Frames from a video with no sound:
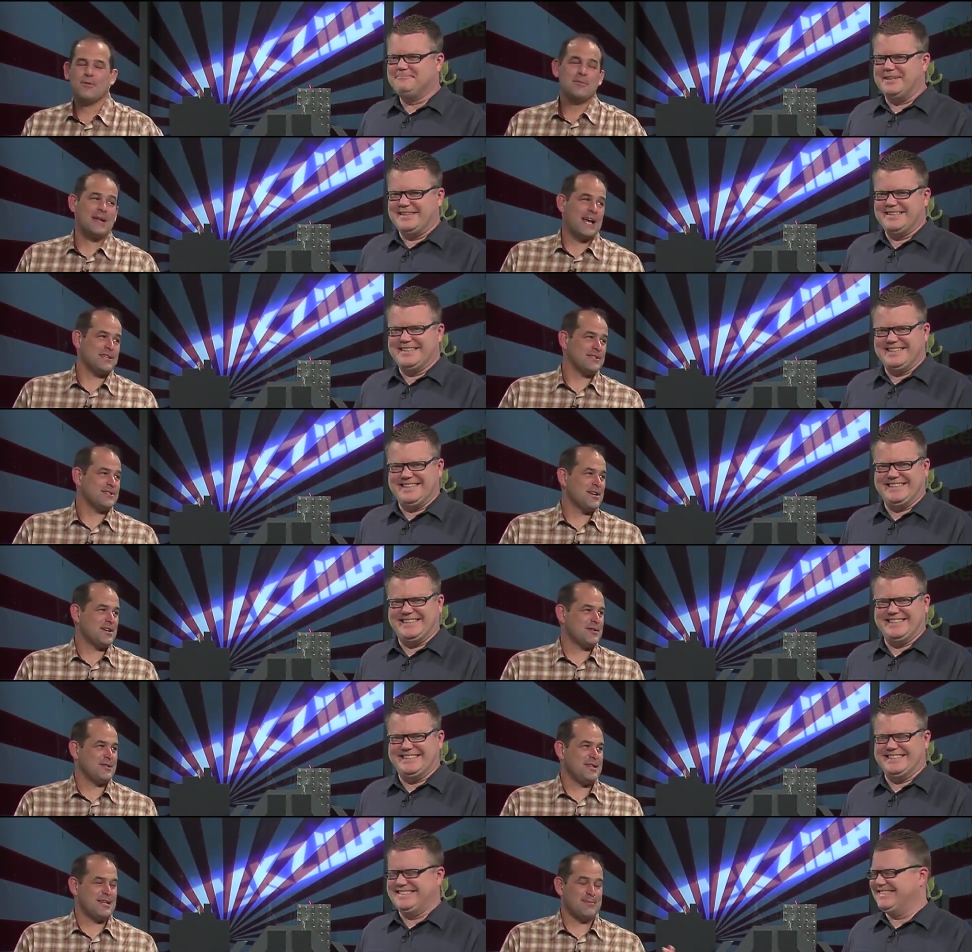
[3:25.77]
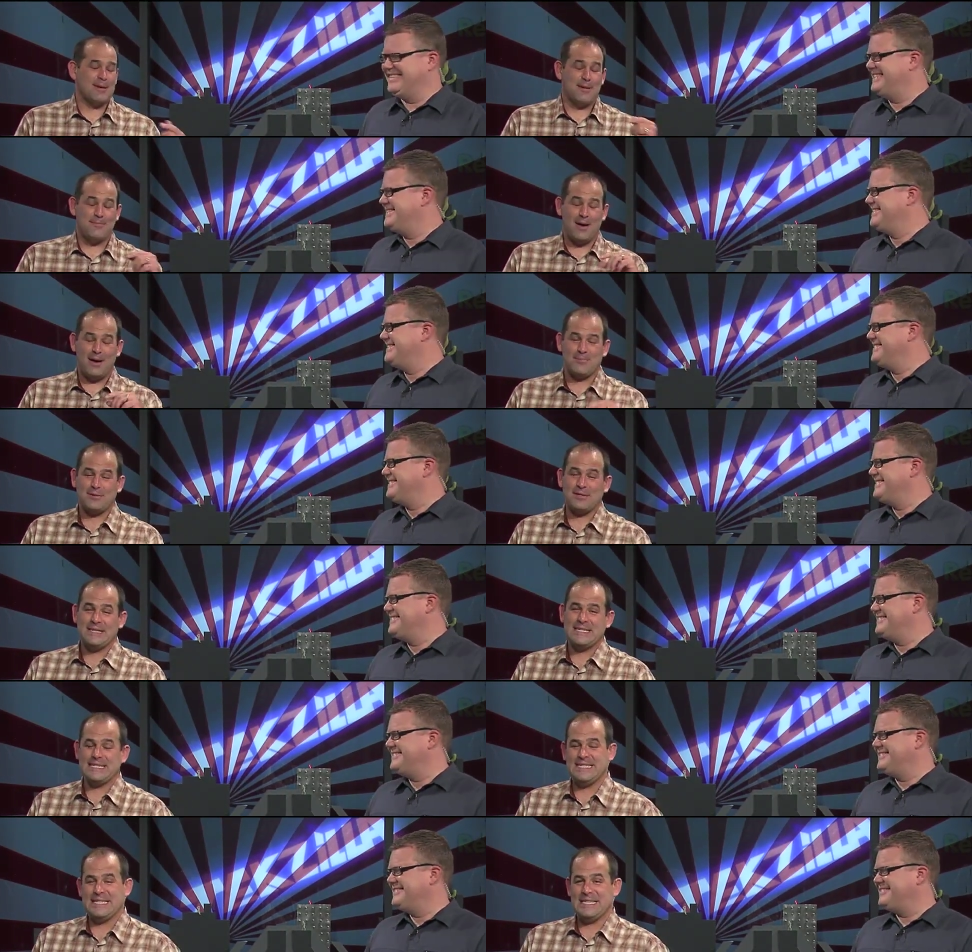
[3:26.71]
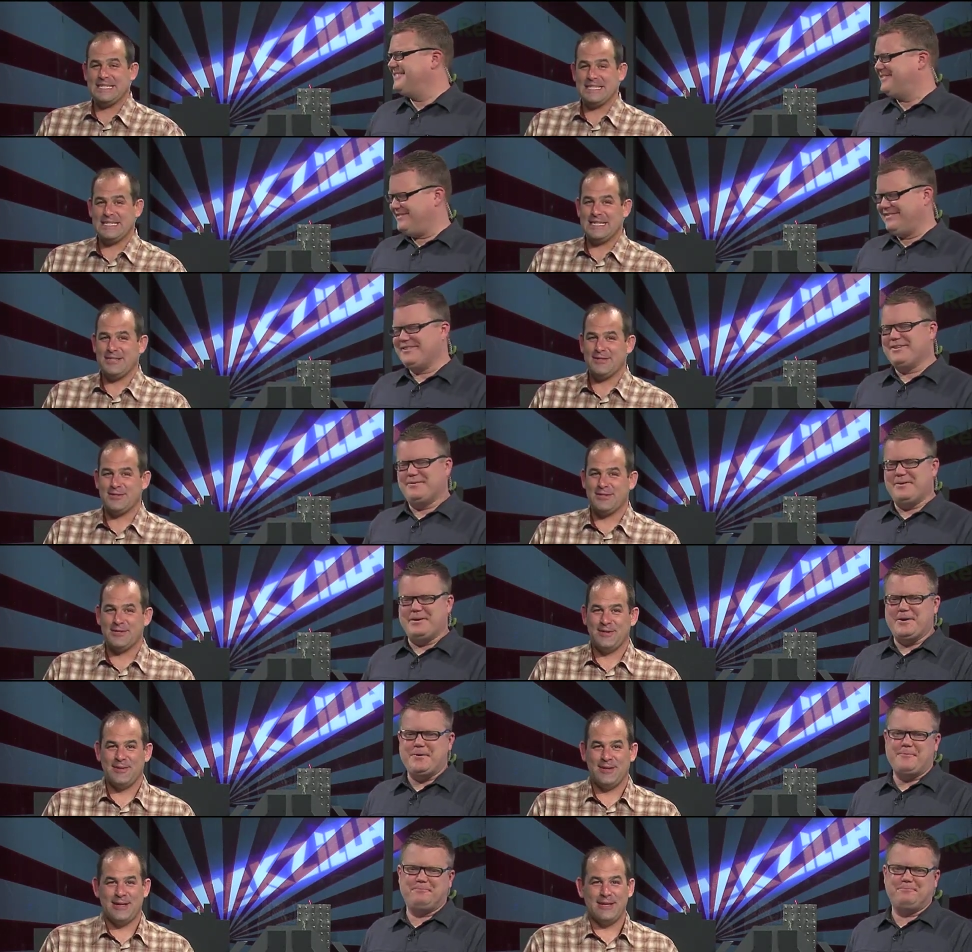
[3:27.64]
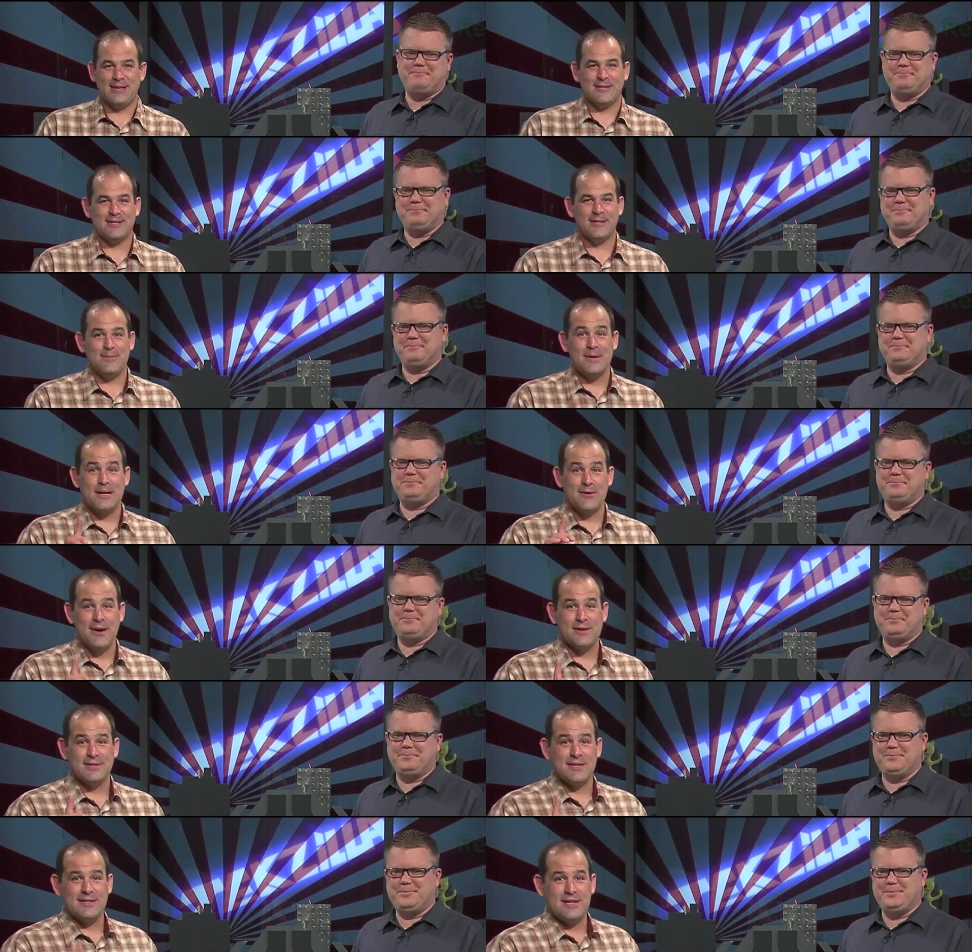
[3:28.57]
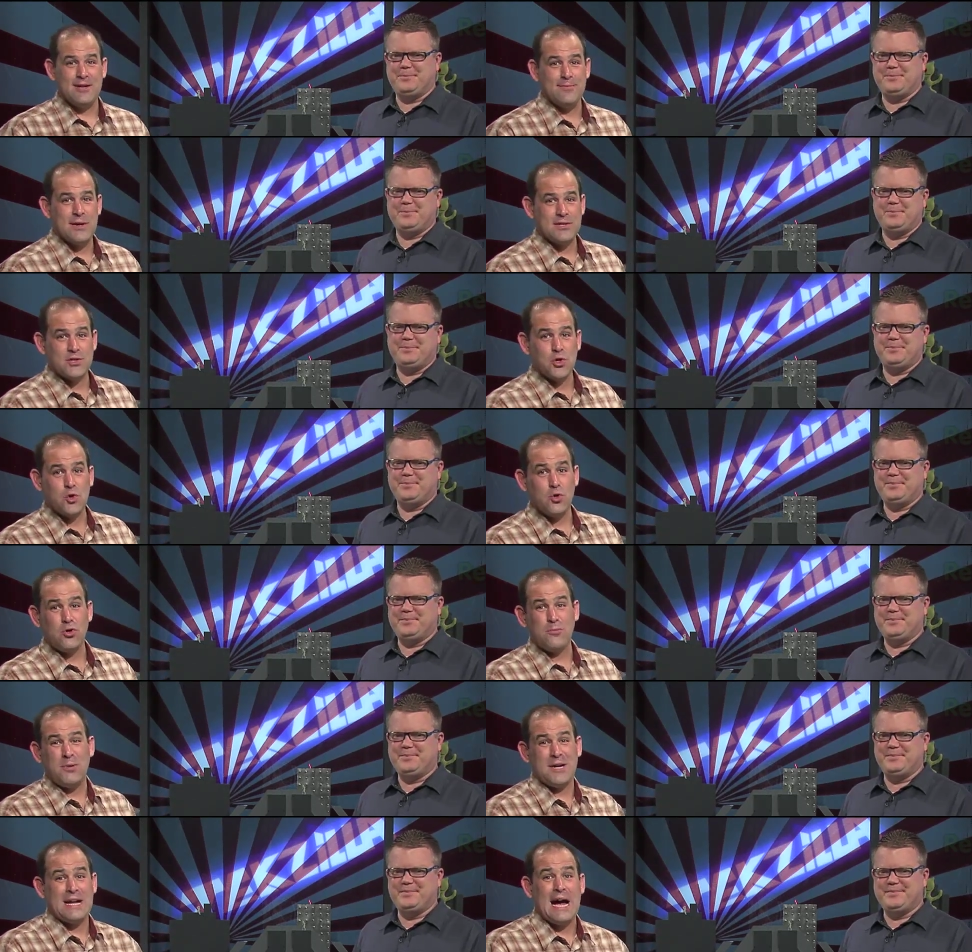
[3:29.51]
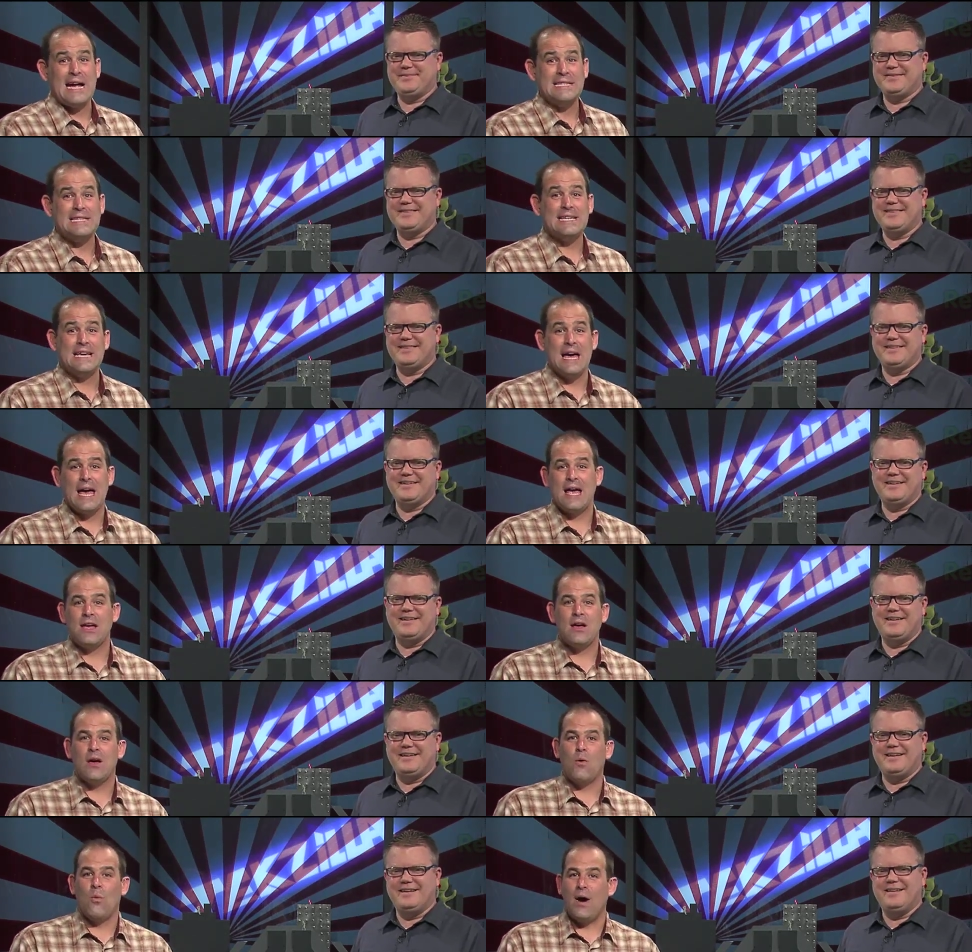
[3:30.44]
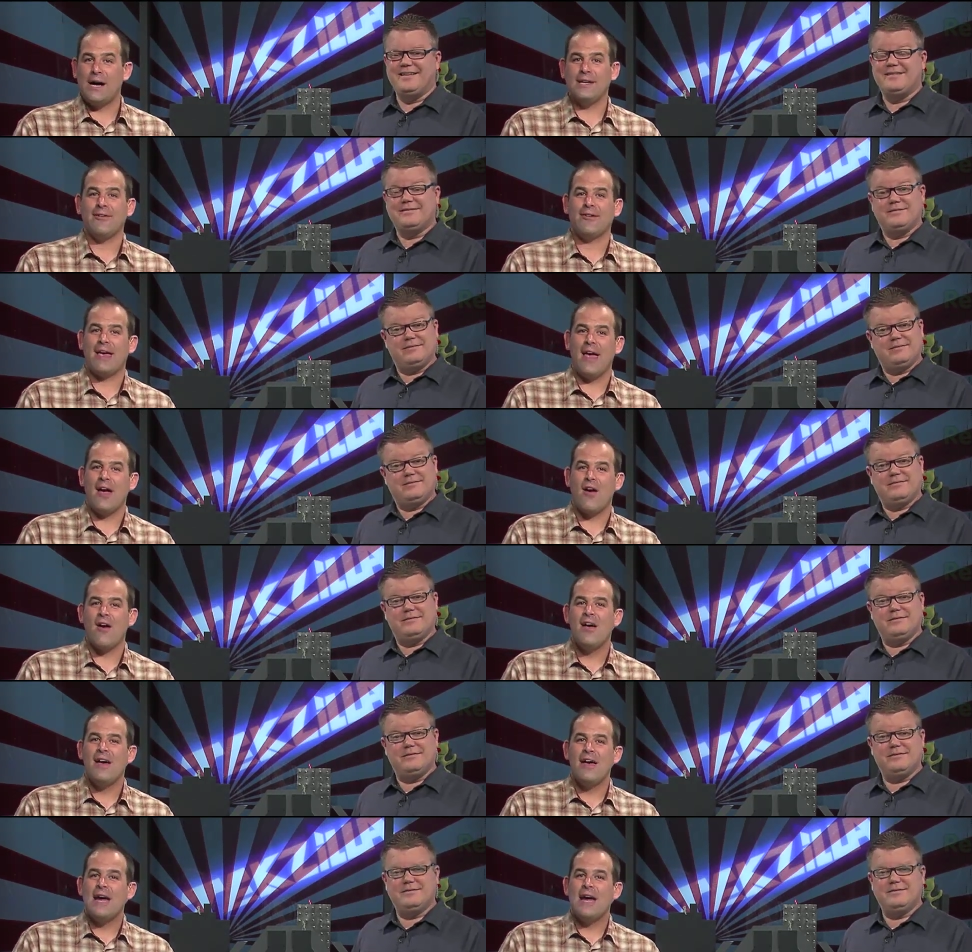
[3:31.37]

Speaker 1: We've been actually talking a lot about population density on the show lately. Some interesting tidbits. Google bought ITA why do you care?